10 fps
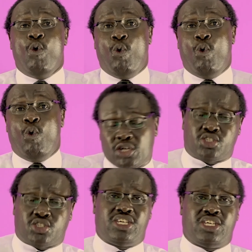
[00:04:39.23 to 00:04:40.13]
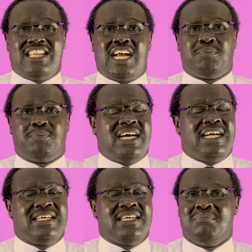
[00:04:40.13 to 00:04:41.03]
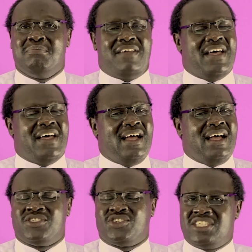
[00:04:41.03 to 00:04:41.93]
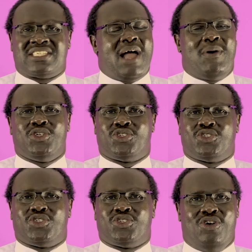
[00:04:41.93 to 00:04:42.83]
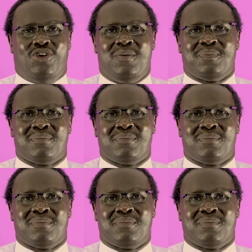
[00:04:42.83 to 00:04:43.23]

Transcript: washed in that blood, brother, sister, I want you to know,